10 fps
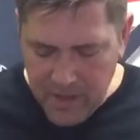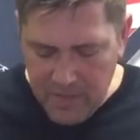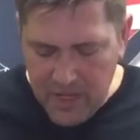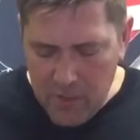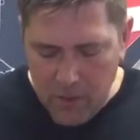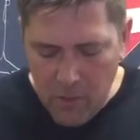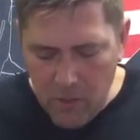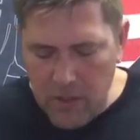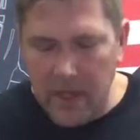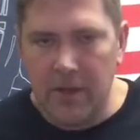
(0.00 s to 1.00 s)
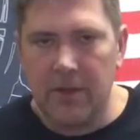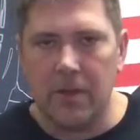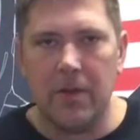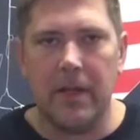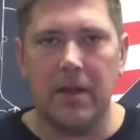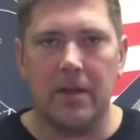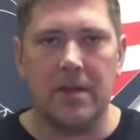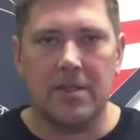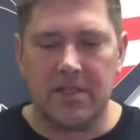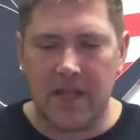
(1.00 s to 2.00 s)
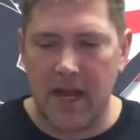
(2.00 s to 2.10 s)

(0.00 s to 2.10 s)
anyway, what we're going to do here to just